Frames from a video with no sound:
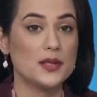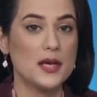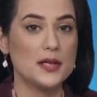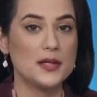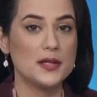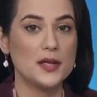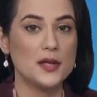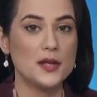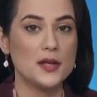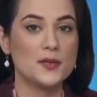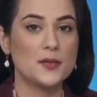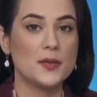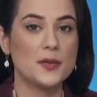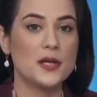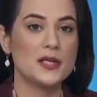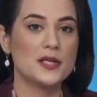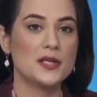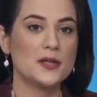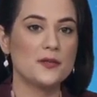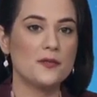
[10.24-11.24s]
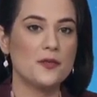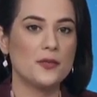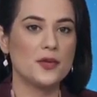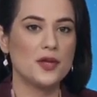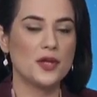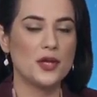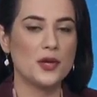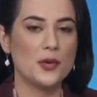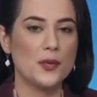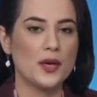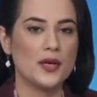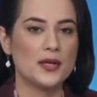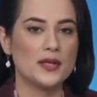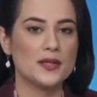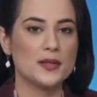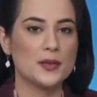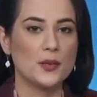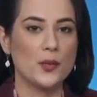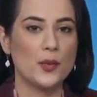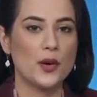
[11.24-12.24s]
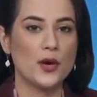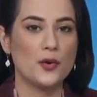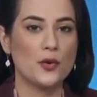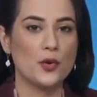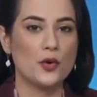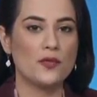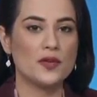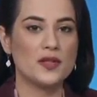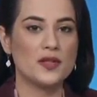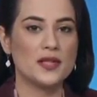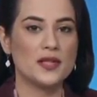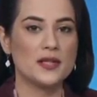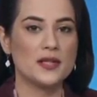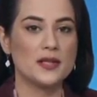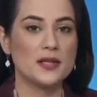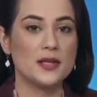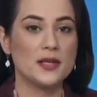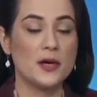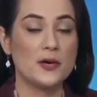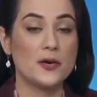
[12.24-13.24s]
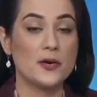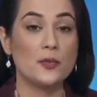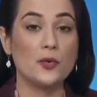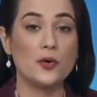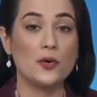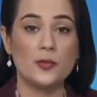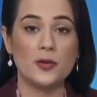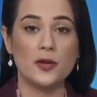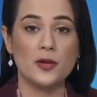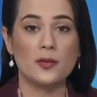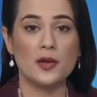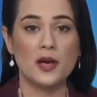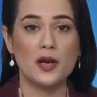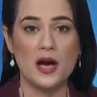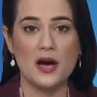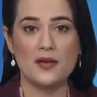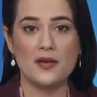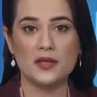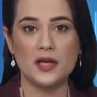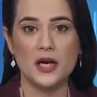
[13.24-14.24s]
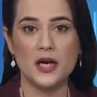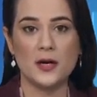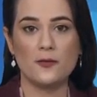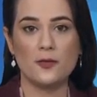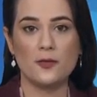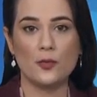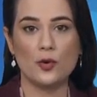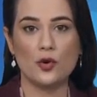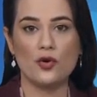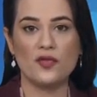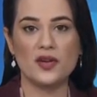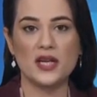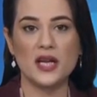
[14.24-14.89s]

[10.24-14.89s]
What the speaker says: We start our news bulletin from the U.S., where over 1,600 more people have died from